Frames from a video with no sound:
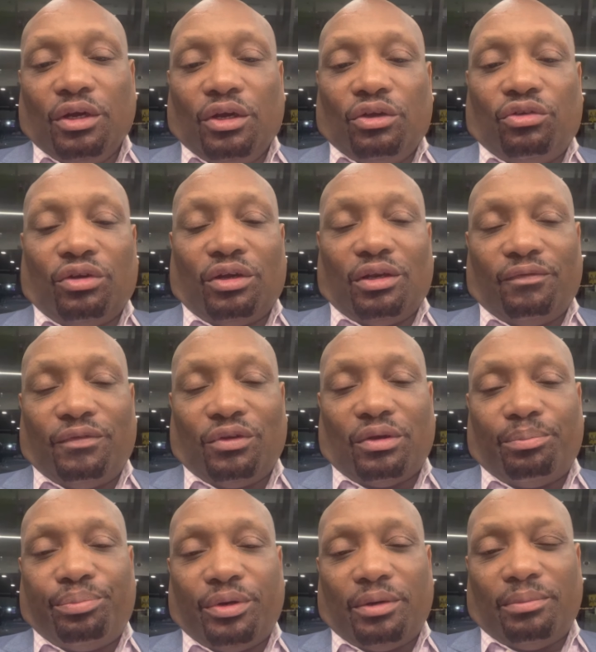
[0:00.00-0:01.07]
So you get the video,
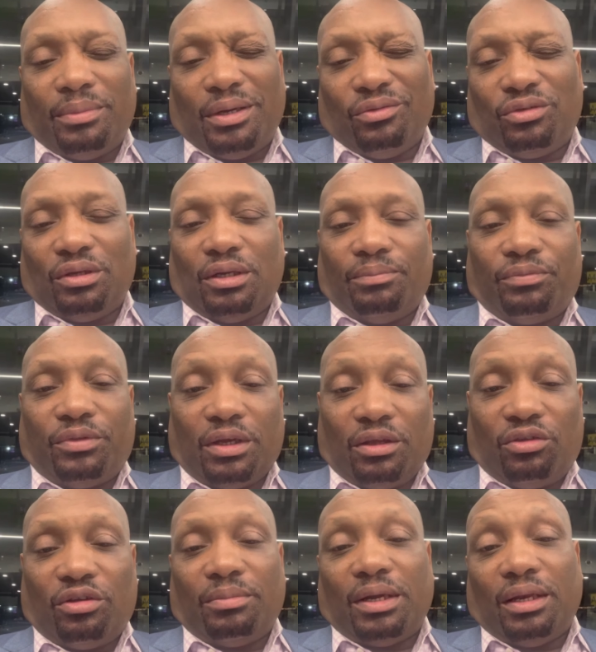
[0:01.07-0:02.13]
I'll put them out. See, I'm thinking
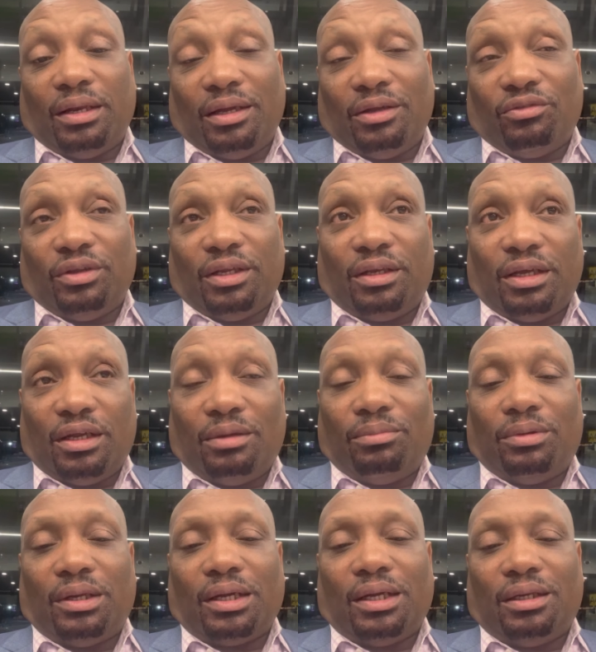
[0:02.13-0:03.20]
some analyzing that data,
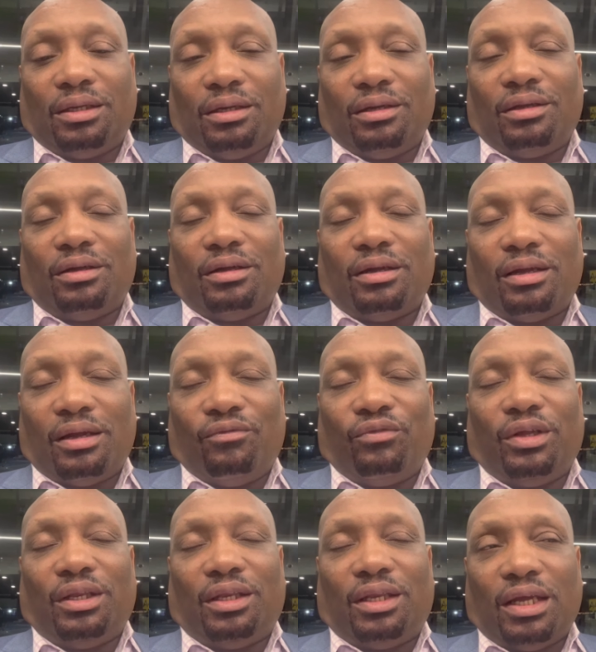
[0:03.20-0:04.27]
but like I tell y'all
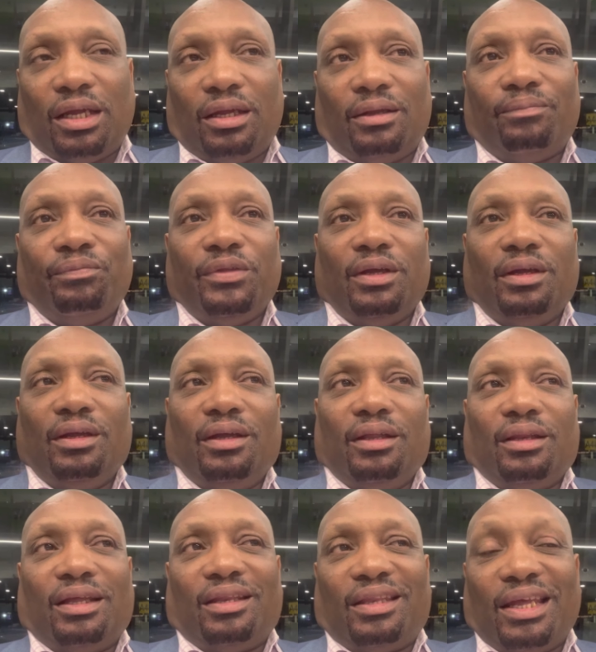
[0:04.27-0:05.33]
every day,
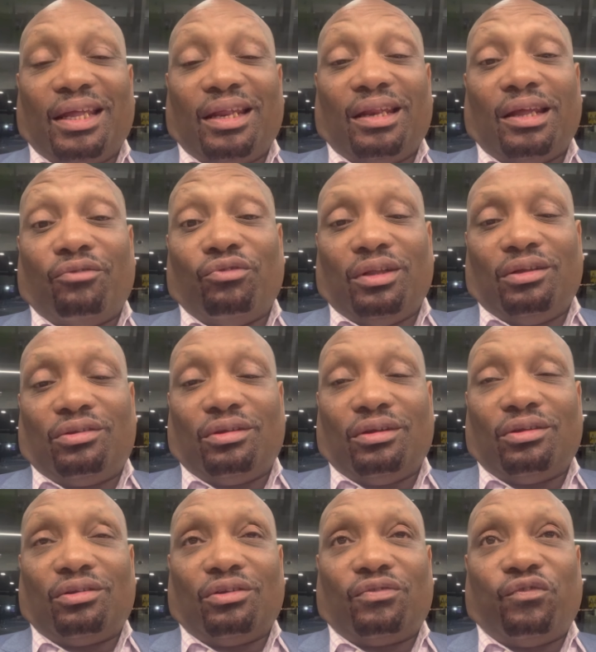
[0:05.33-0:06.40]
the data they release
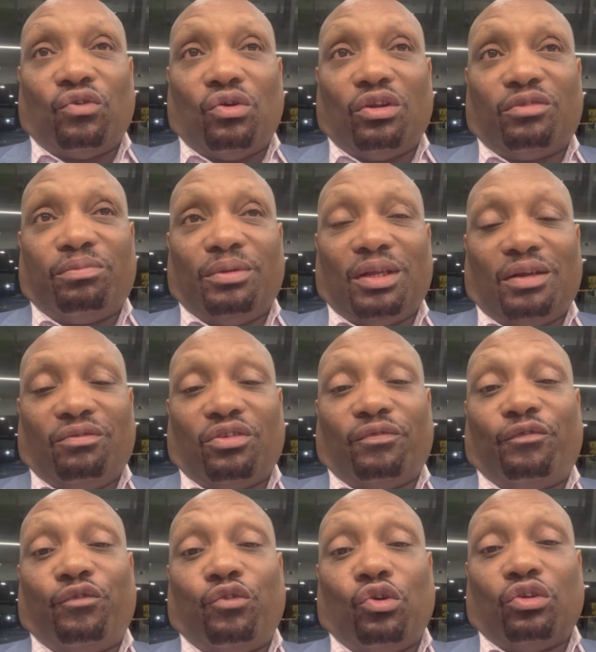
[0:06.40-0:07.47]
us is false, but it gives a
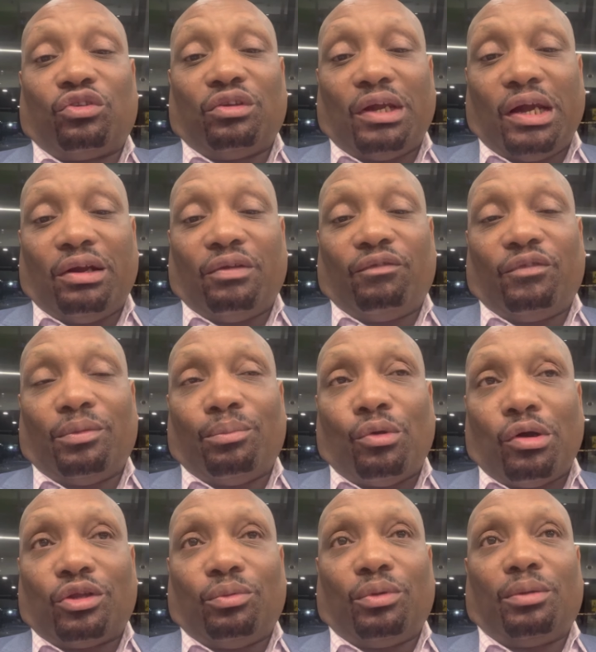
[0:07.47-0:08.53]
false narrative to the
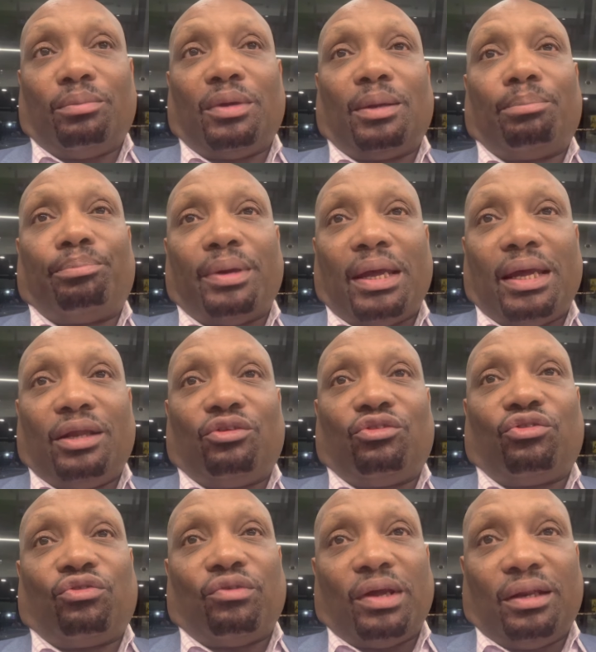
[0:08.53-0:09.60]
market so we can make bad
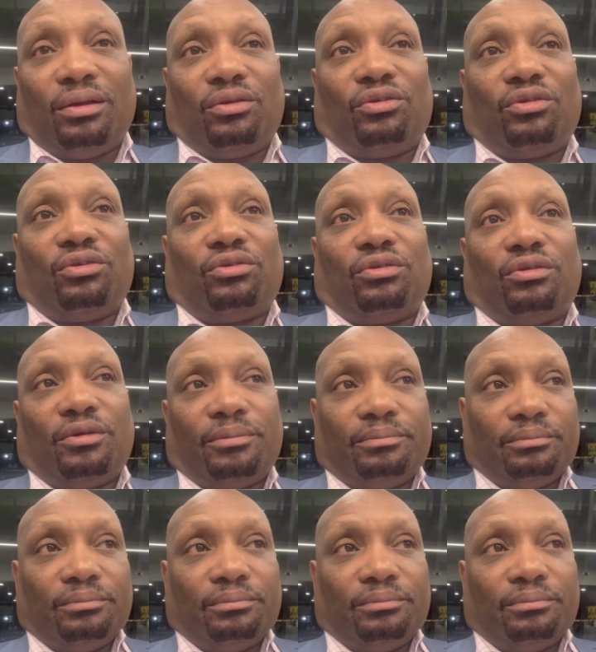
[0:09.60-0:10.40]
trading decisions.